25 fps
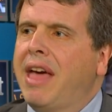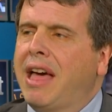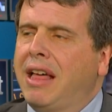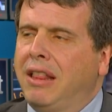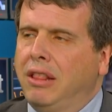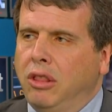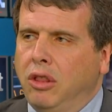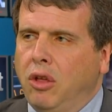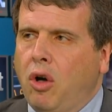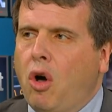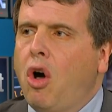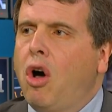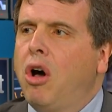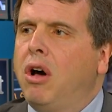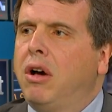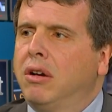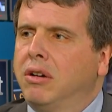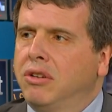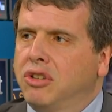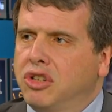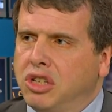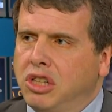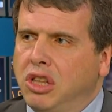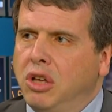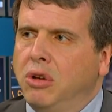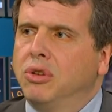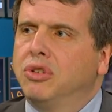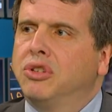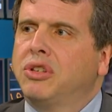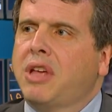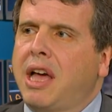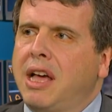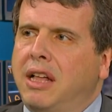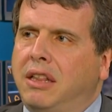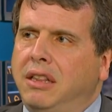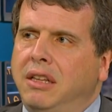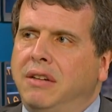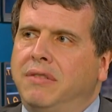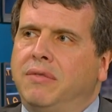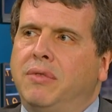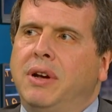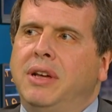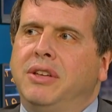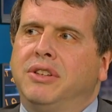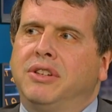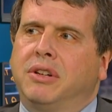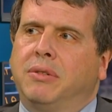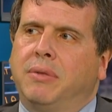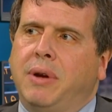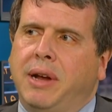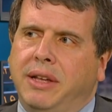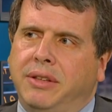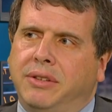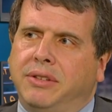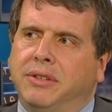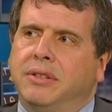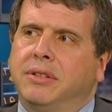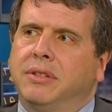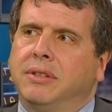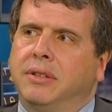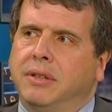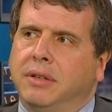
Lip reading: that long, slow cycle of raising rates.